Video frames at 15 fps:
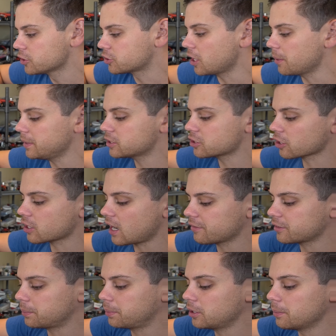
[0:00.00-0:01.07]
So that means you're going to
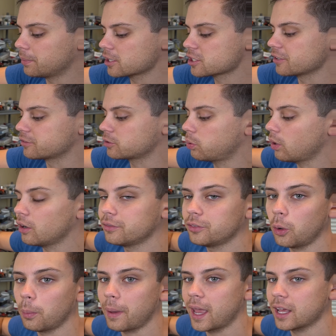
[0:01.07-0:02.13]
have to put a bunch of 12
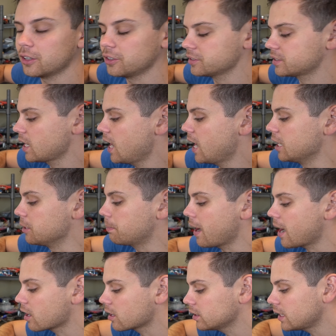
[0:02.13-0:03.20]
volt panels in
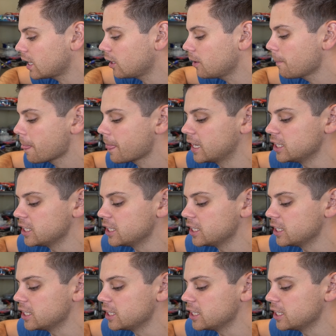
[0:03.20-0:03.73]
parallel,